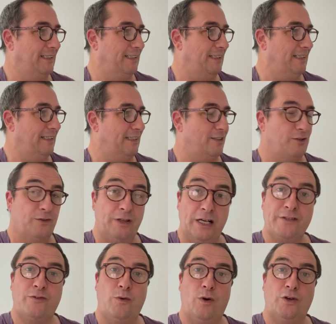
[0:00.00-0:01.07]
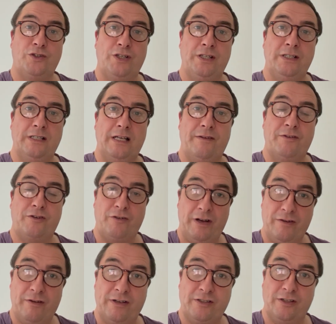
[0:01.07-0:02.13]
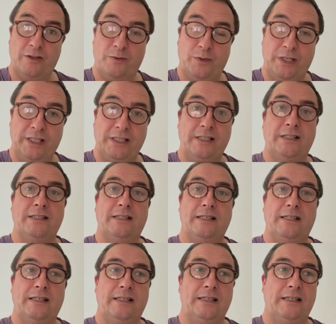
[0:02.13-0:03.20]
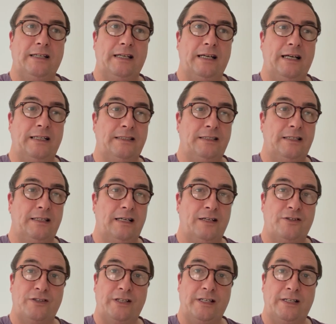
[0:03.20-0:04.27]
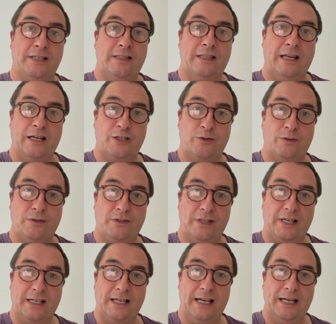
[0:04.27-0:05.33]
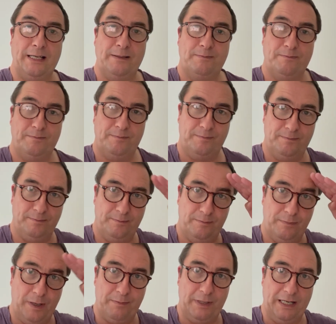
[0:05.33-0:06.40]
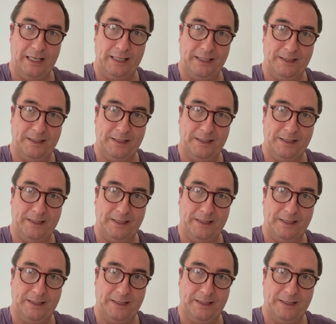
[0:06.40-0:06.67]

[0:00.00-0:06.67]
Uh, so thanks for watching. Have a great rest of the week. And uh, I'll see you in the next one. Take care. Bye-bye.